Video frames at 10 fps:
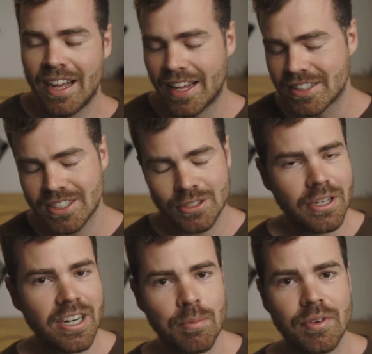It's just got
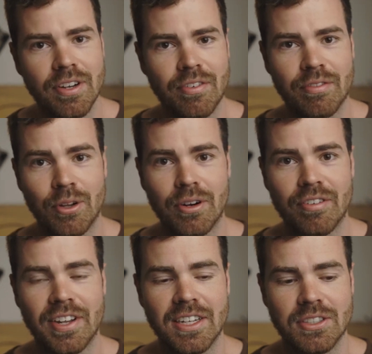a number of different flow and
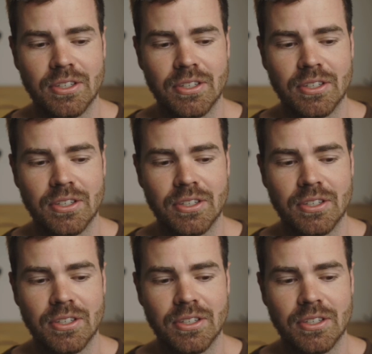effects.